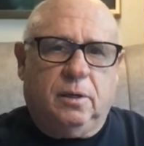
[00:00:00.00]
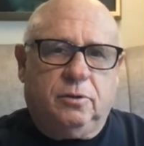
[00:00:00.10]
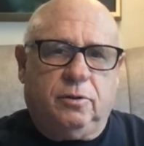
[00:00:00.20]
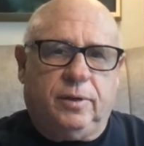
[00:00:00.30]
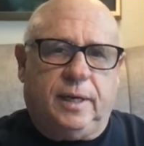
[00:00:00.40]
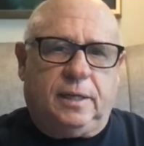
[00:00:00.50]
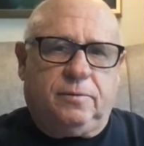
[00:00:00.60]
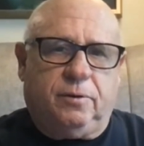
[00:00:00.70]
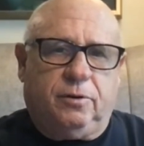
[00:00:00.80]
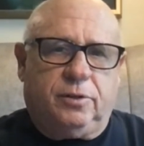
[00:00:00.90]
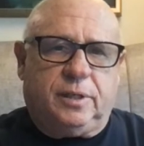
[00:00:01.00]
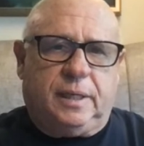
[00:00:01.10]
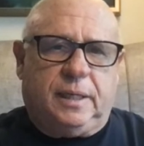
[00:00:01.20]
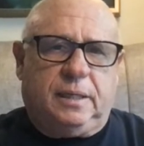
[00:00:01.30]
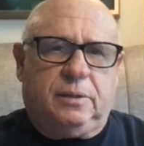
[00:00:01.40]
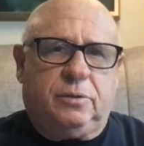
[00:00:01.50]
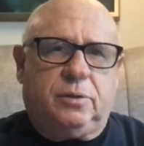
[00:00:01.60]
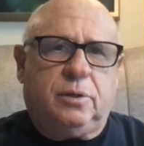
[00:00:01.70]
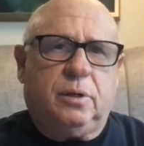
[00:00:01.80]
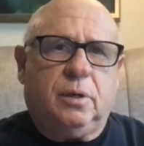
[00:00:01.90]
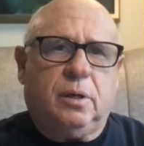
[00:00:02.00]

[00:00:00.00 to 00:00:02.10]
So the next verse is